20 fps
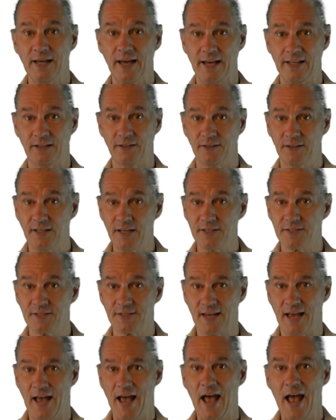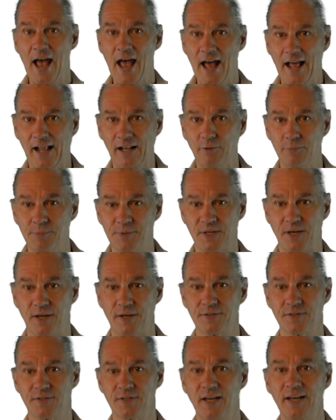and this helps
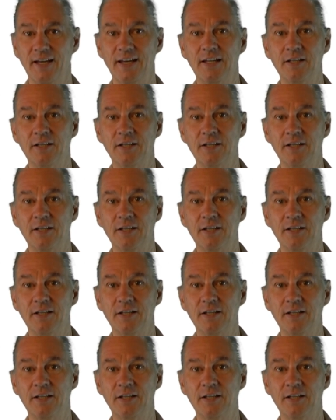us